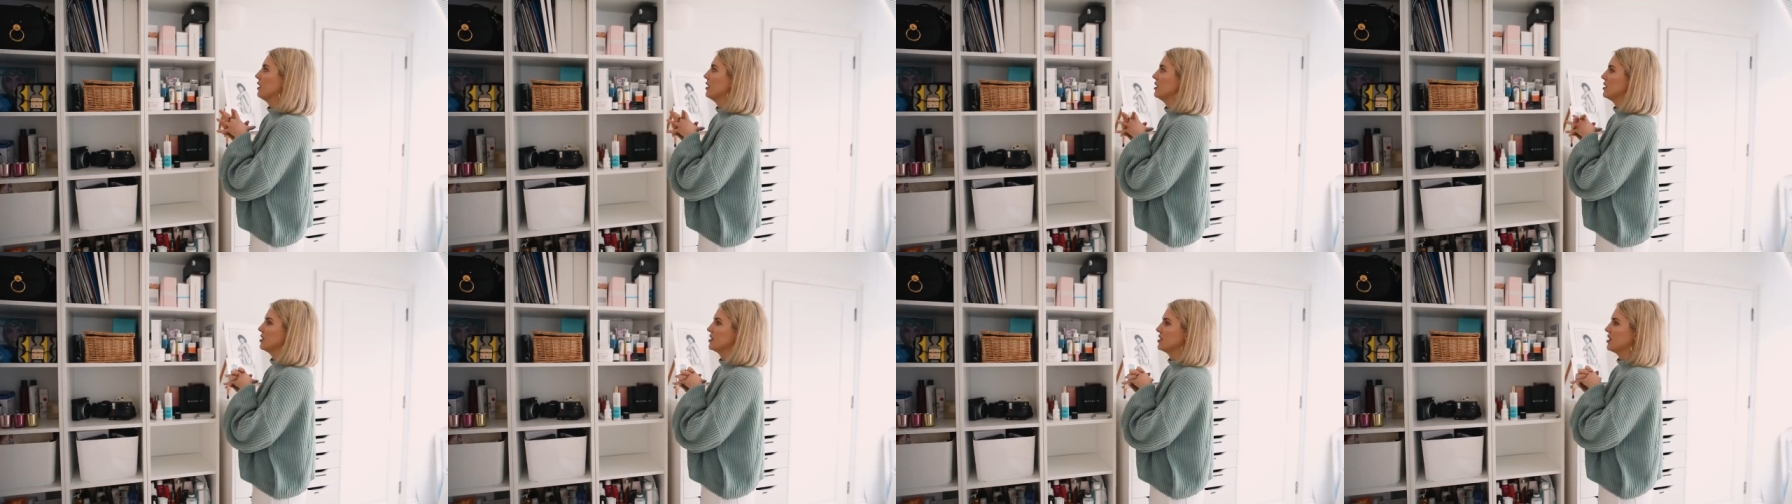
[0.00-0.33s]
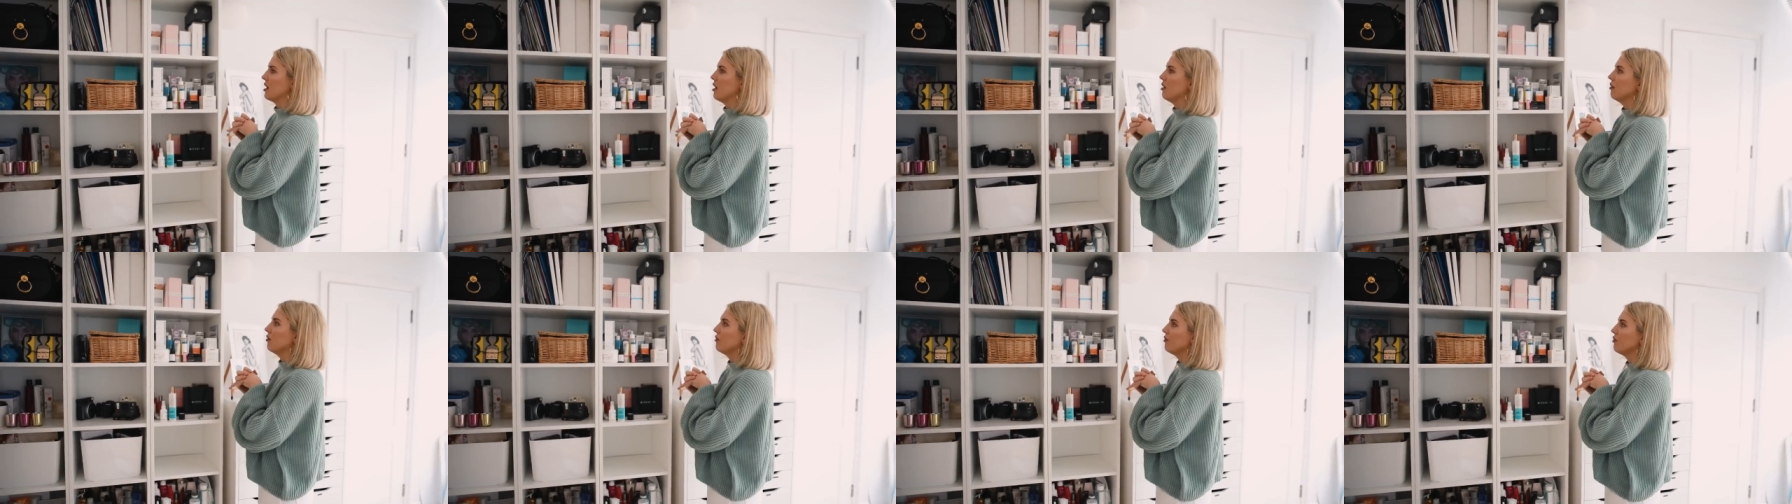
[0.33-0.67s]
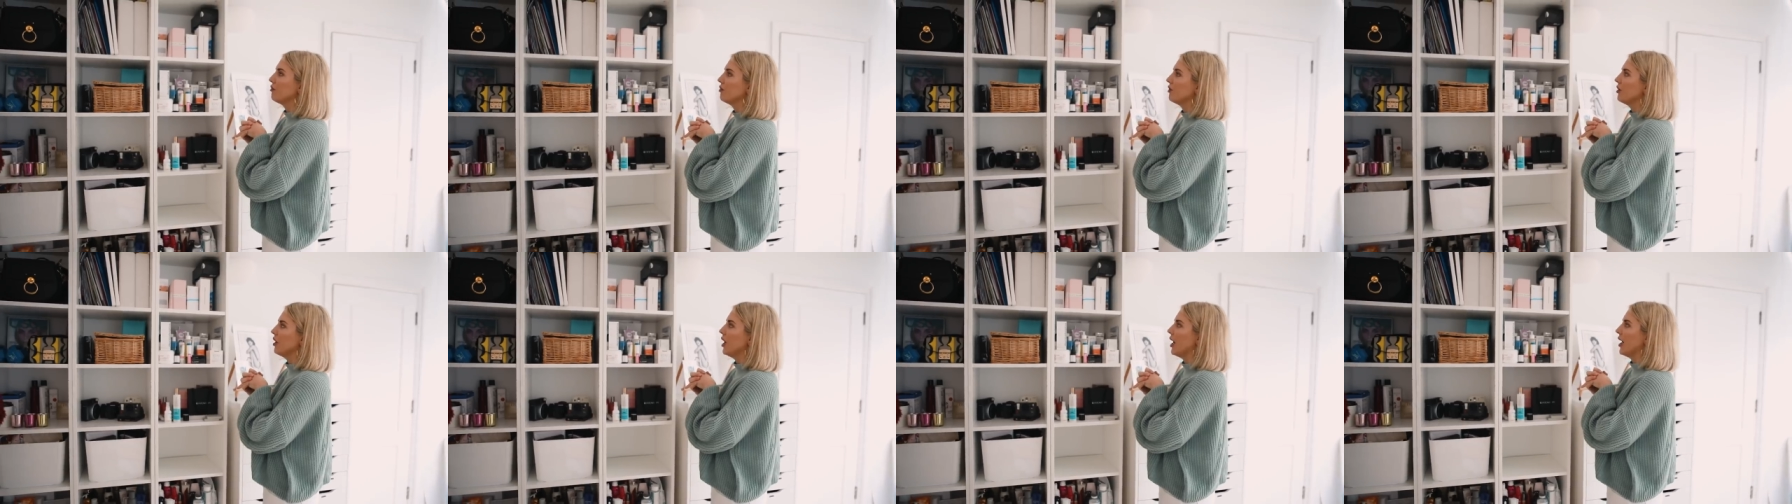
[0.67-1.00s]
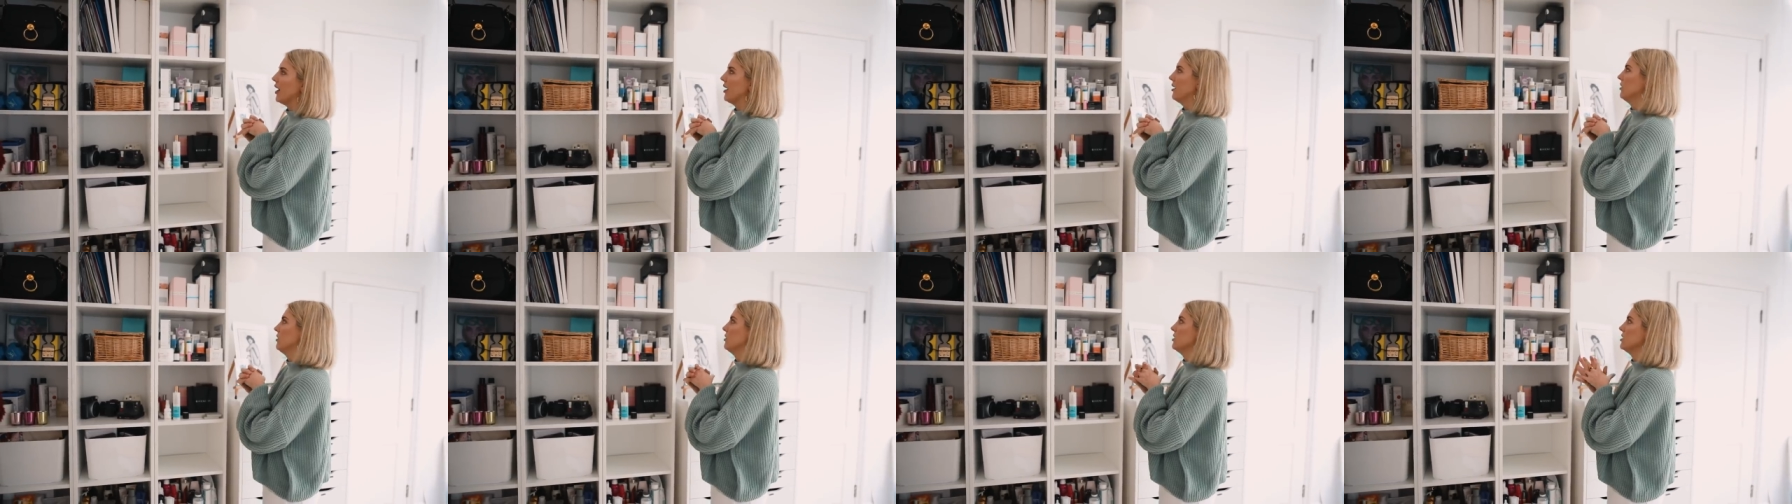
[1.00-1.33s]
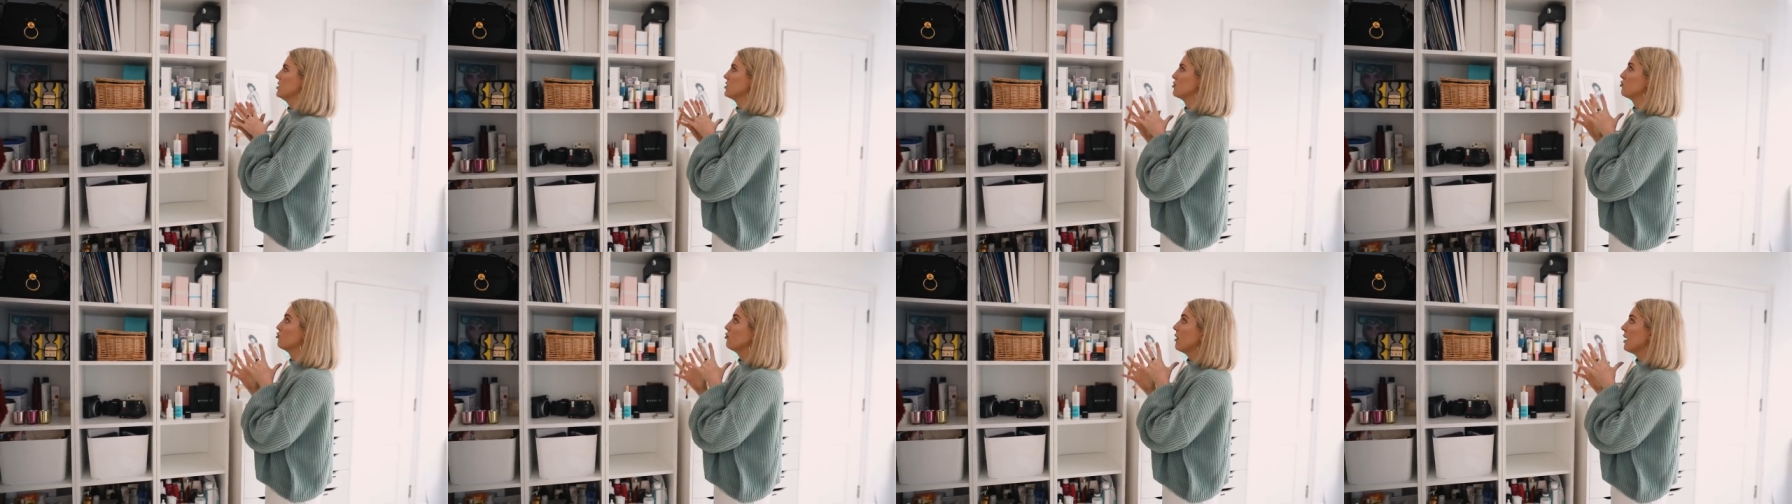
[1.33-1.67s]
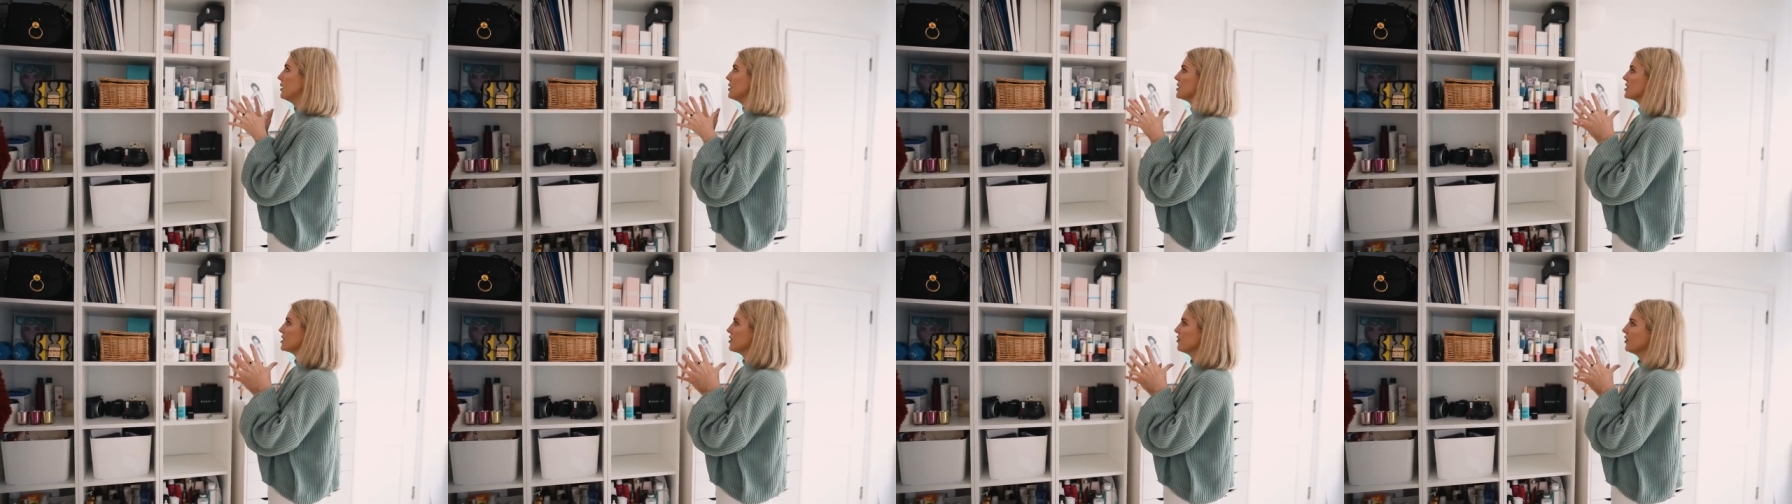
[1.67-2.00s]
itself and is
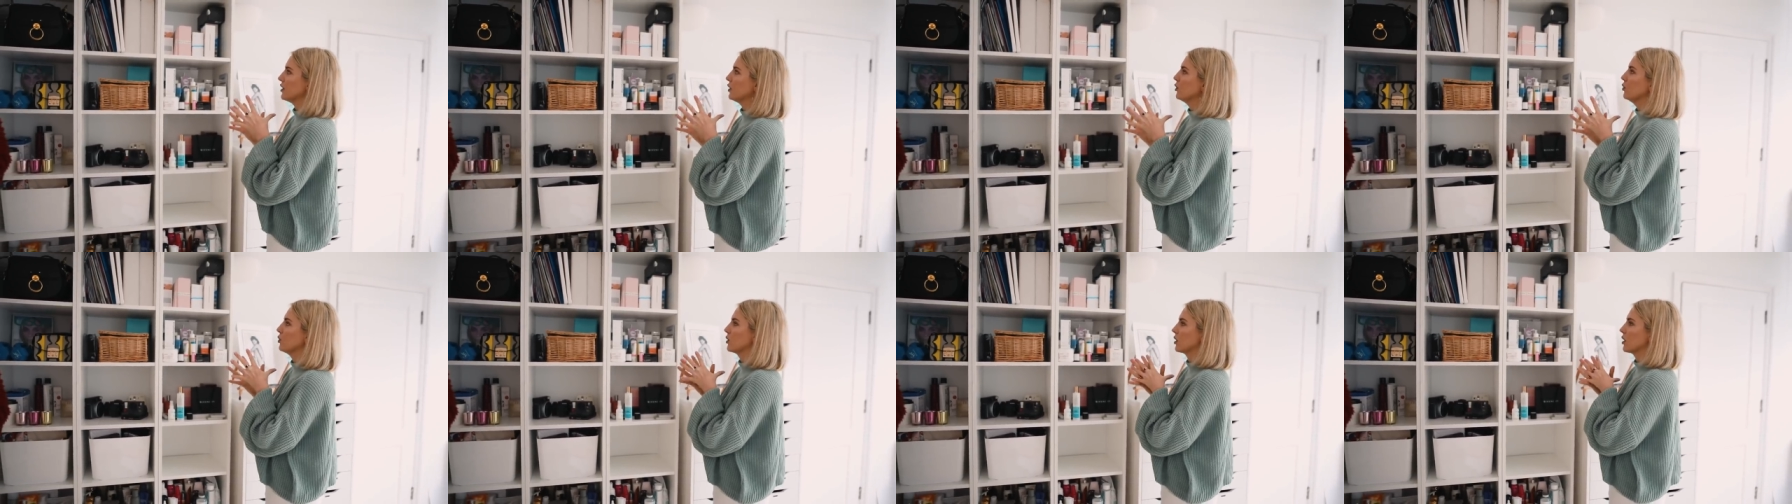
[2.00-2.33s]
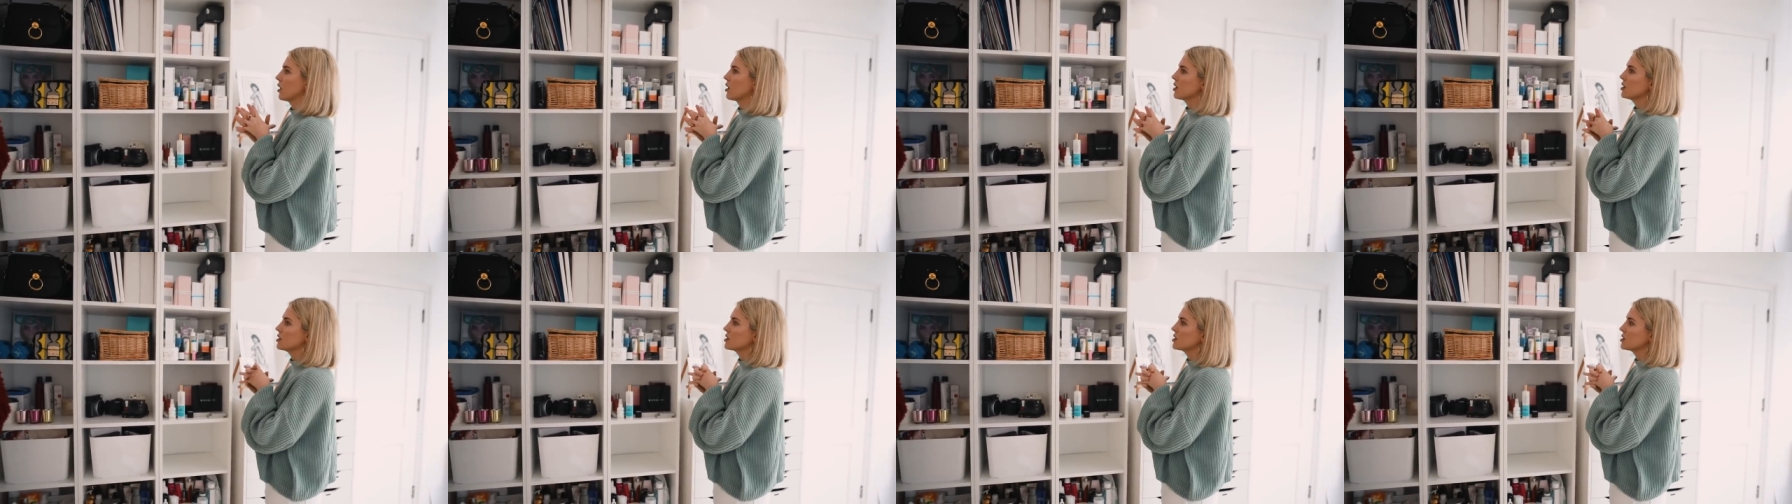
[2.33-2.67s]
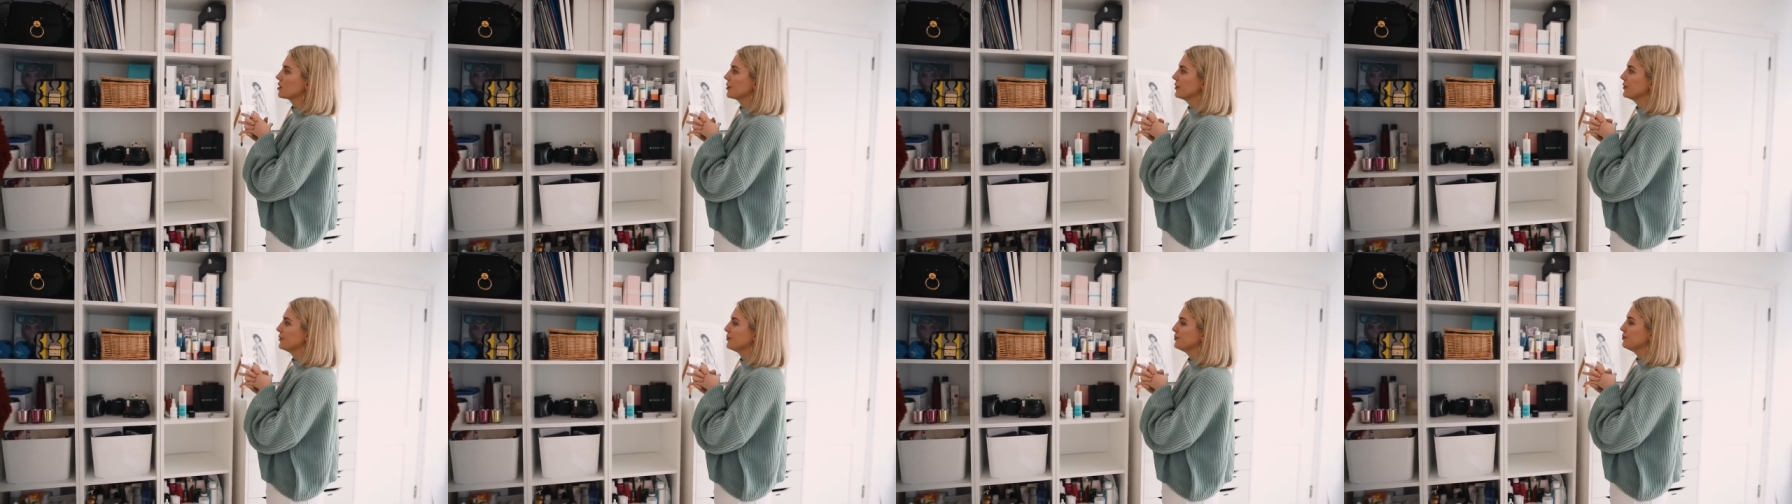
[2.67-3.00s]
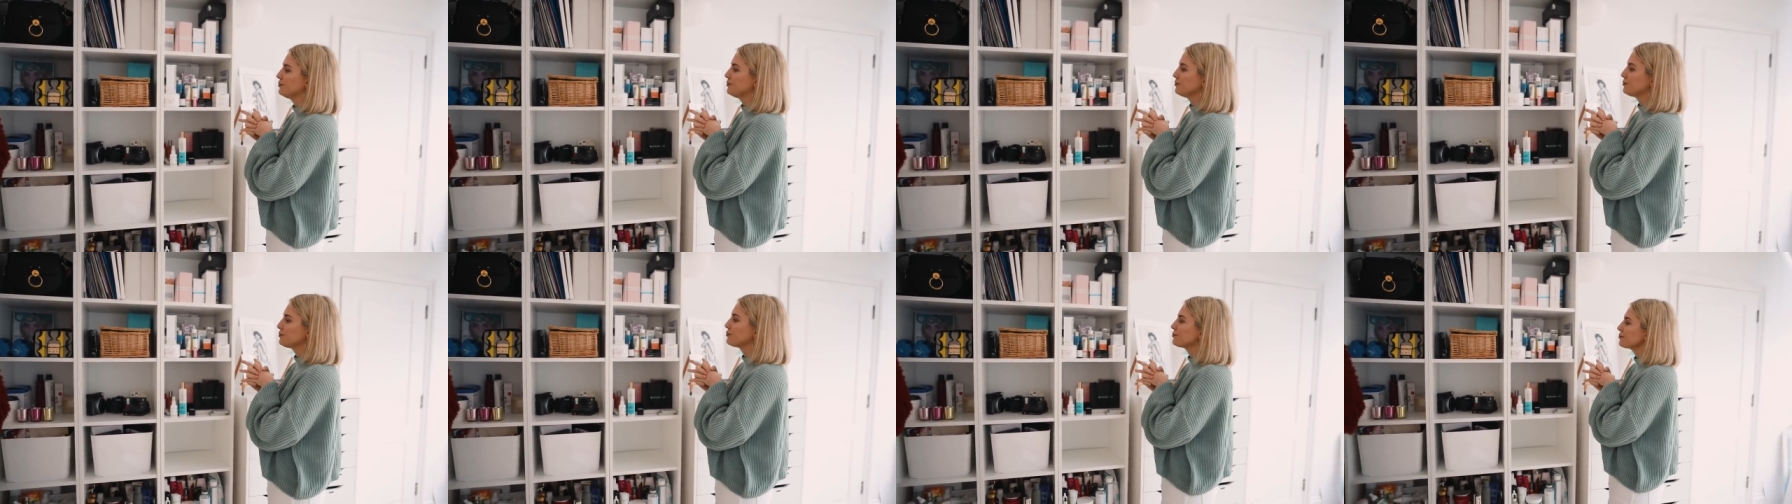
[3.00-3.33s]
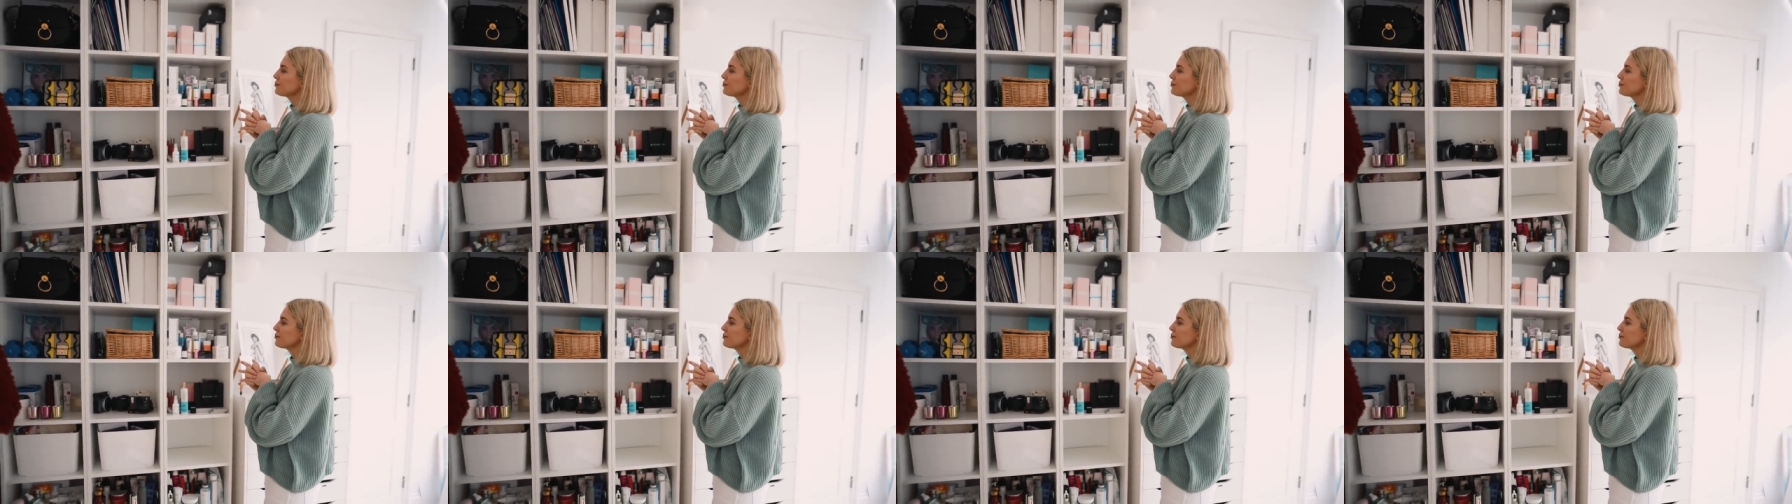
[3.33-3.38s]
relatively organized, so.